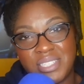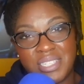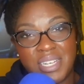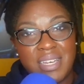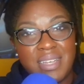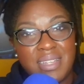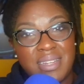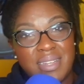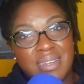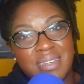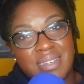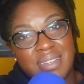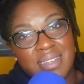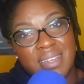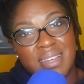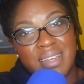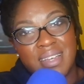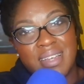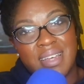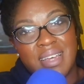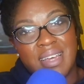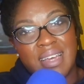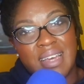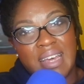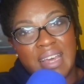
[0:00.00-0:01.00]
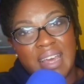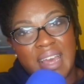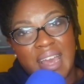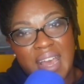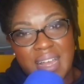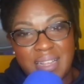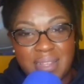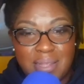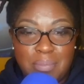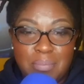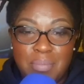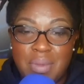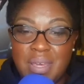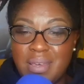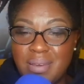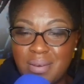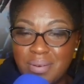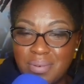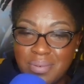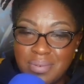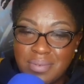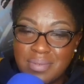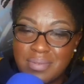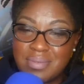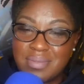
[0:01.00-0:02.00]
Gina at the
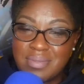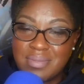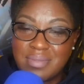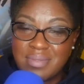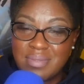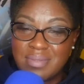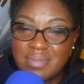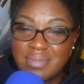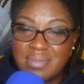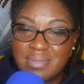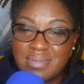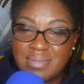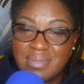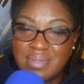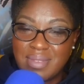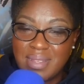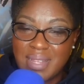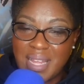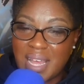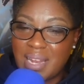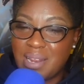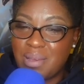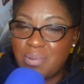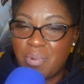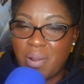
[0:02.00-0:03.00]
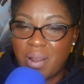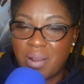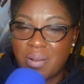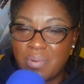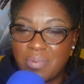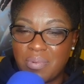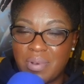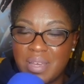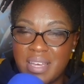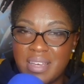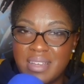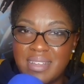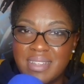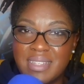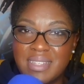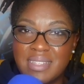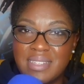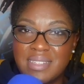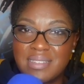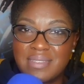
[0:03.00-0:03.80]
mill that he worked with.